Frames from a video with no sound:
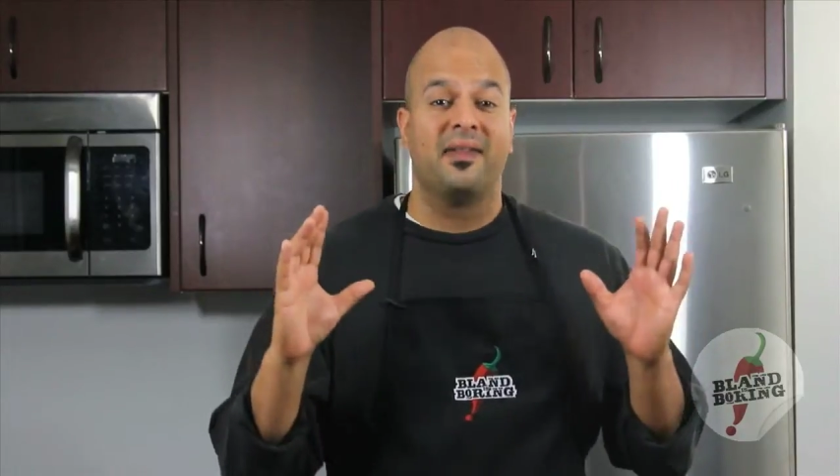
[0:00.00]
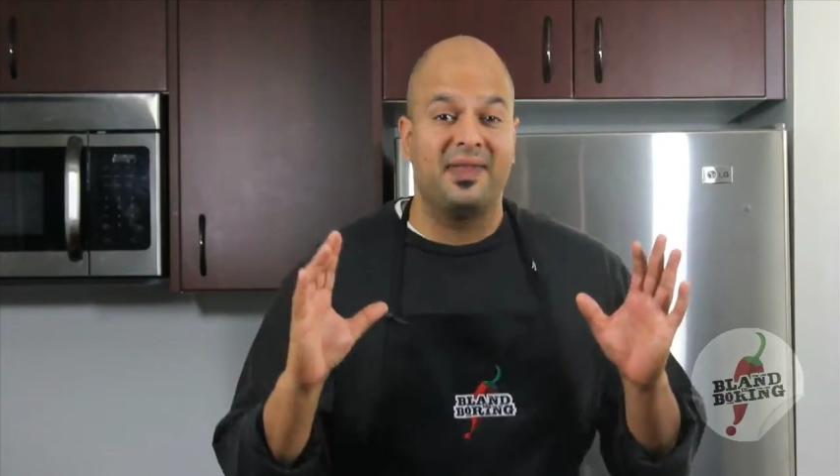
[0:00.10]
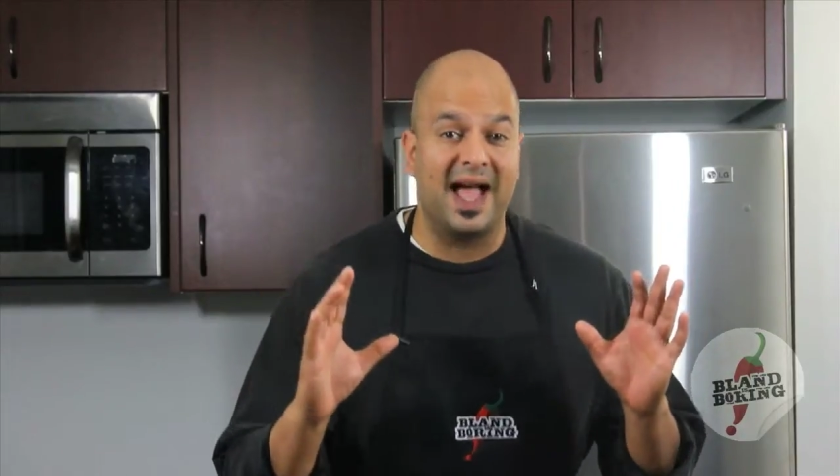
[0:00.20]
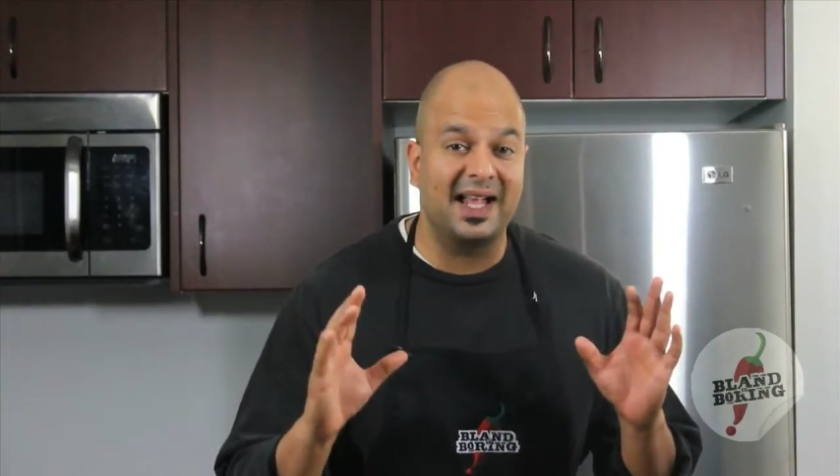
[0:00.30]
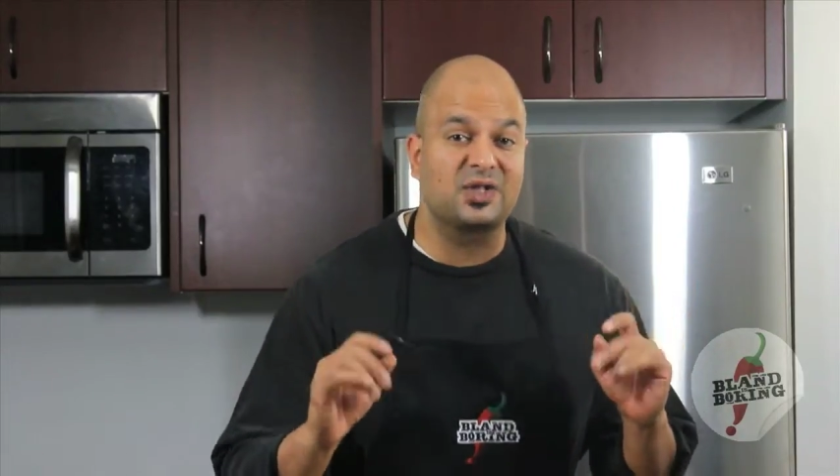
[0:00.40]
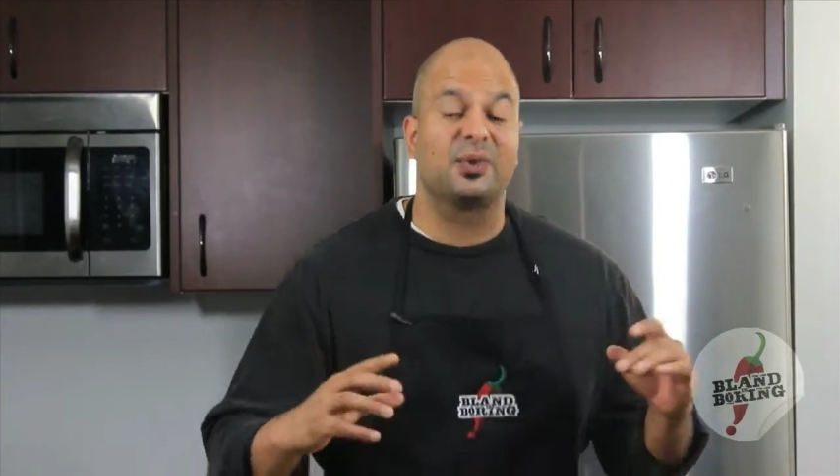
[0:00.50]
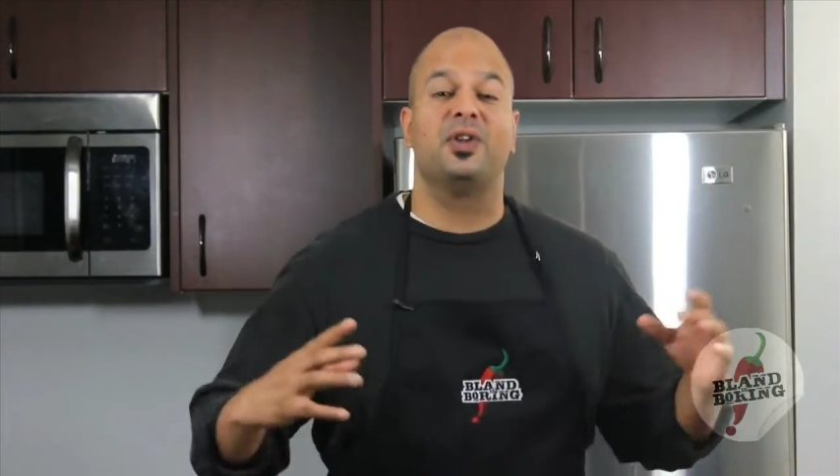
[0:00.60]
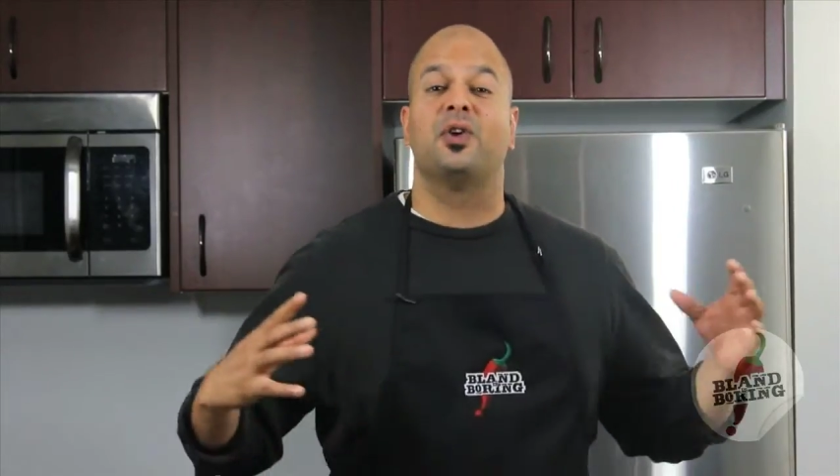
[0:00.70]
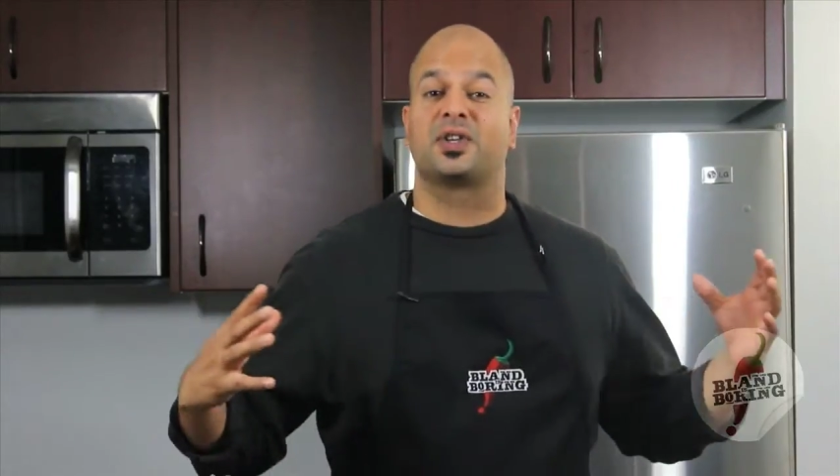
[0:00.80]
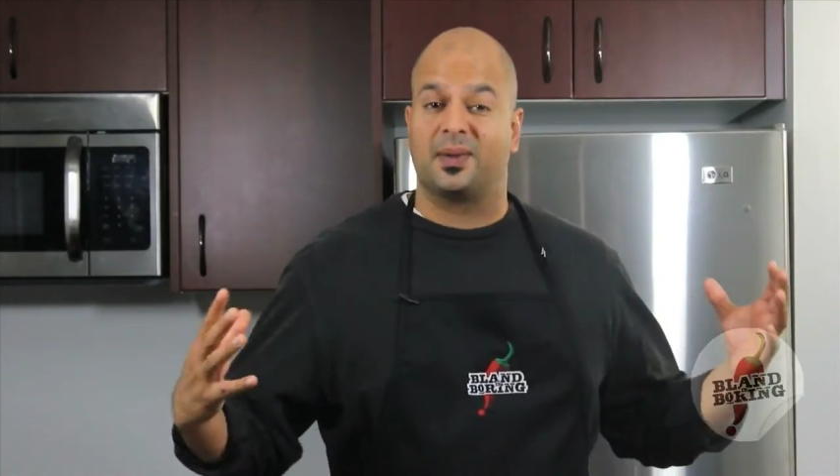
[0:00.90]
that's when you
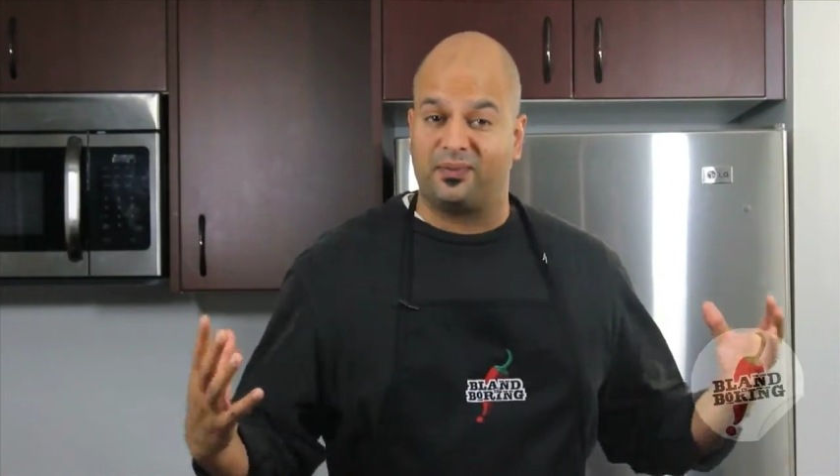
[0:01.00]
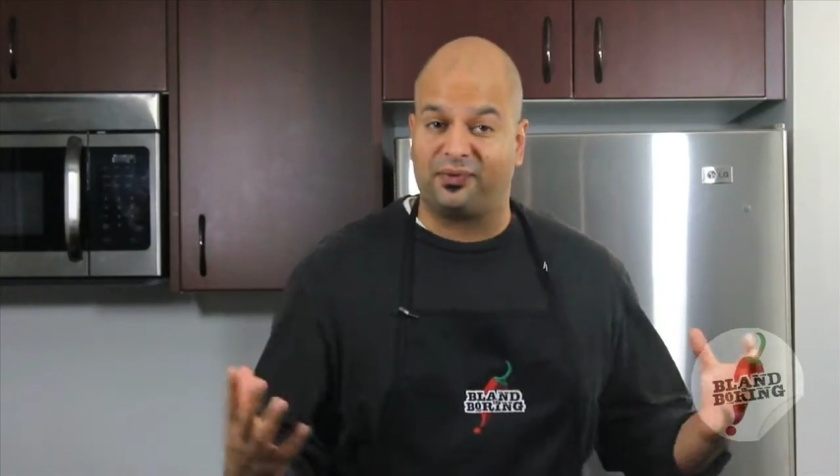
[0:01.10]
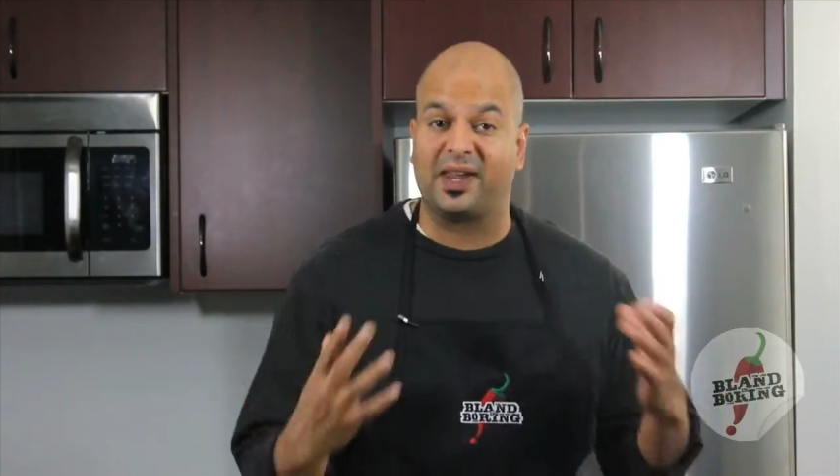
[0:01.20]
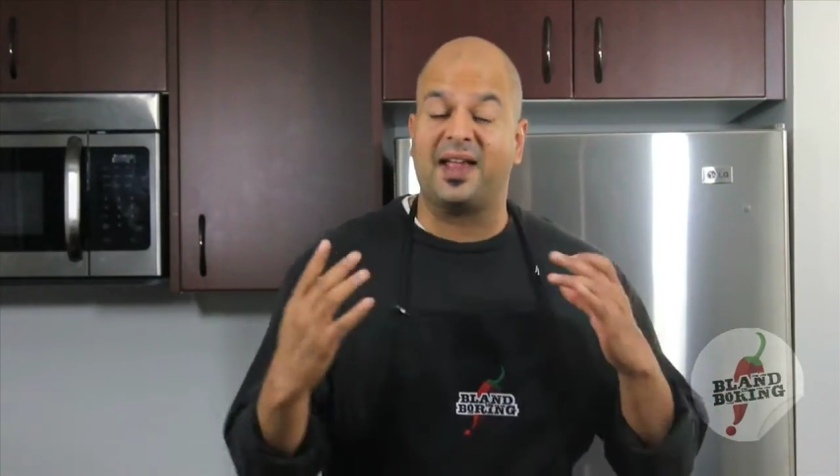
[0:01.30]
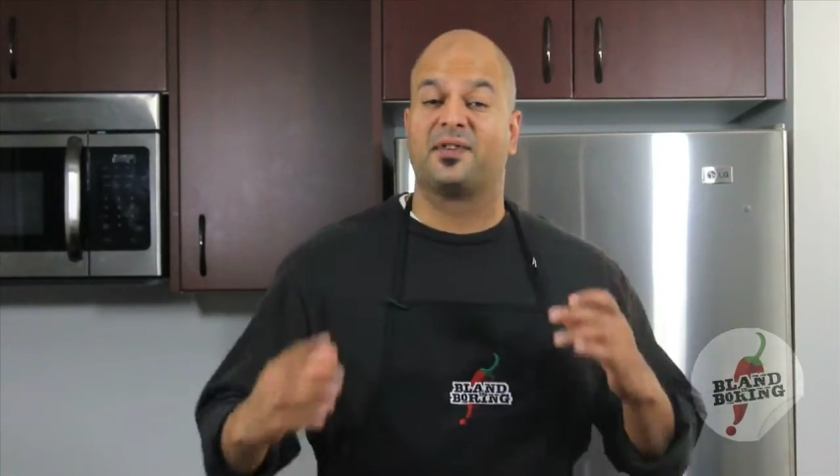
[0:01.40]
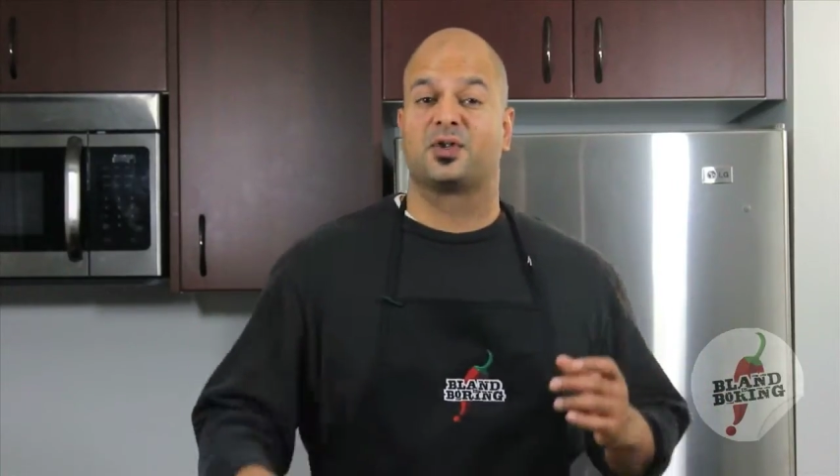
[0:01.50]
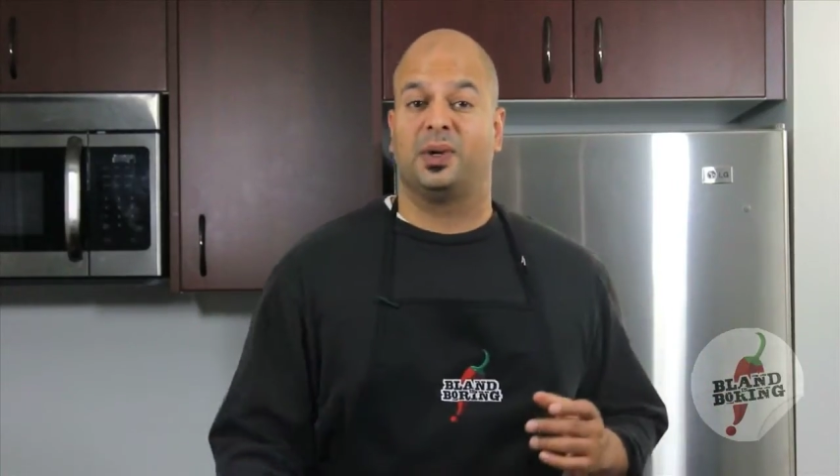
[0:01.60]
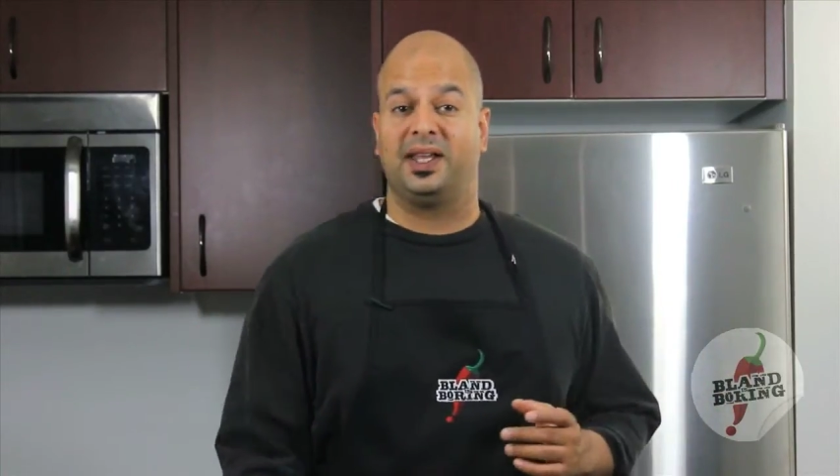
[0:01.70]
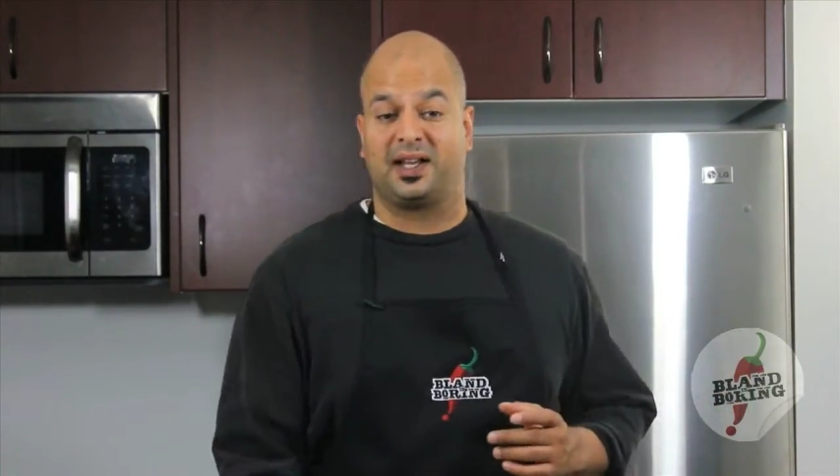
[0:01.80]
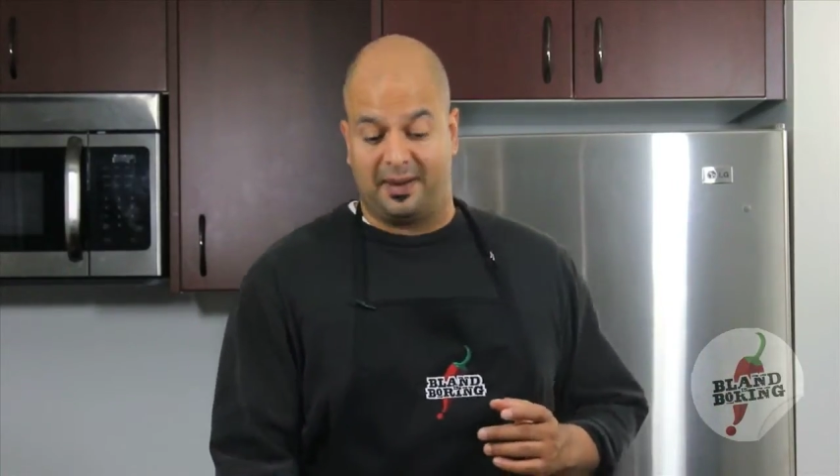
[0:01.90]
know some flavor's
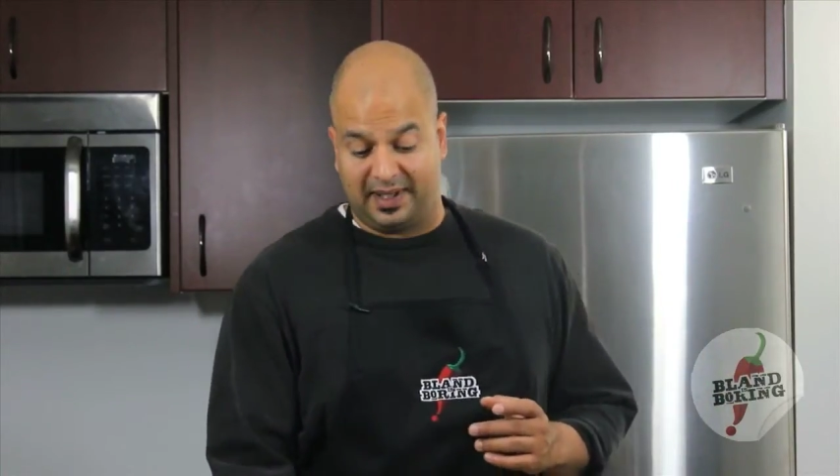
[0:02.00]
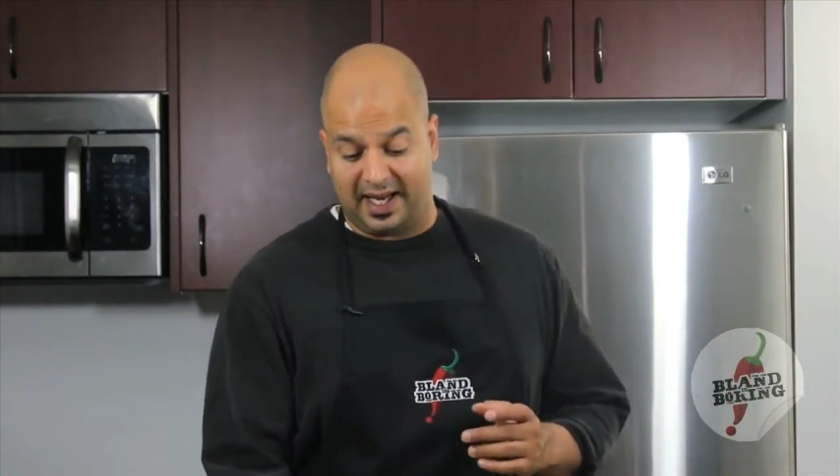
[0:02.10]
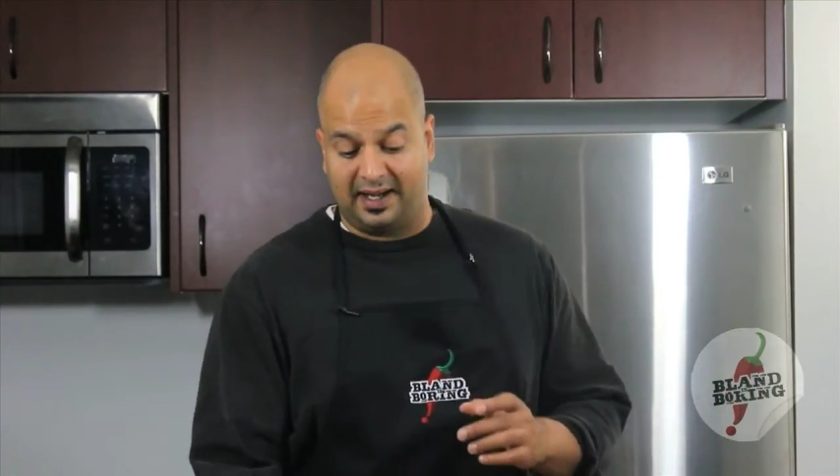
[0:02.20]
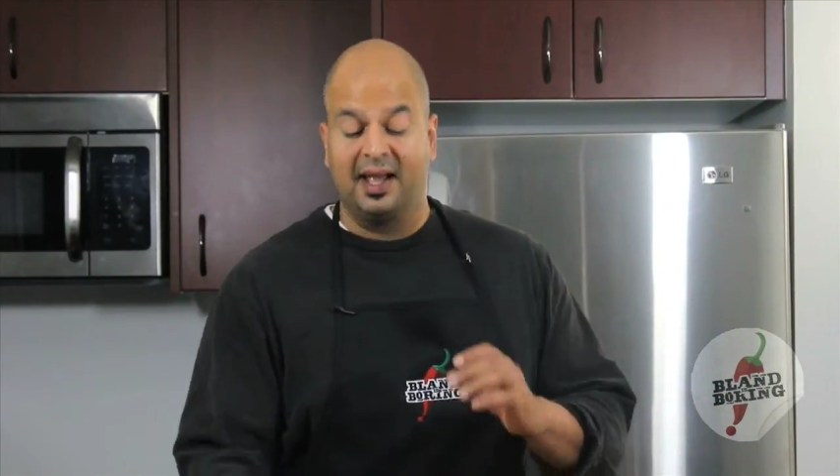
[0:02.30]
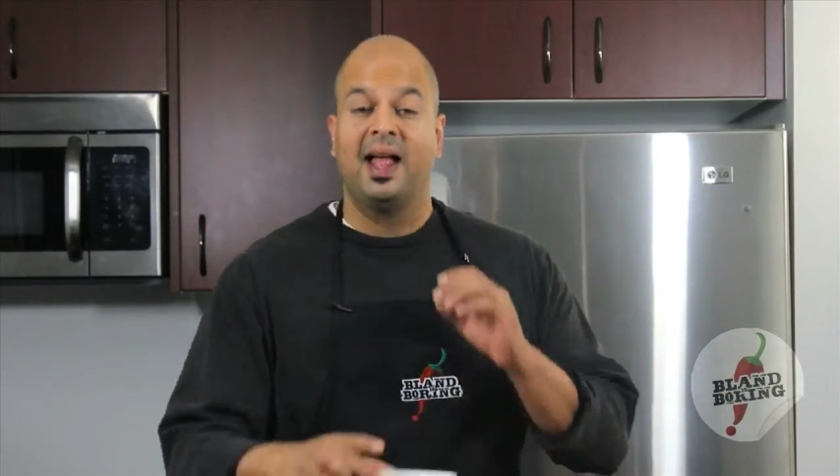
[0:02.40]
really coming in,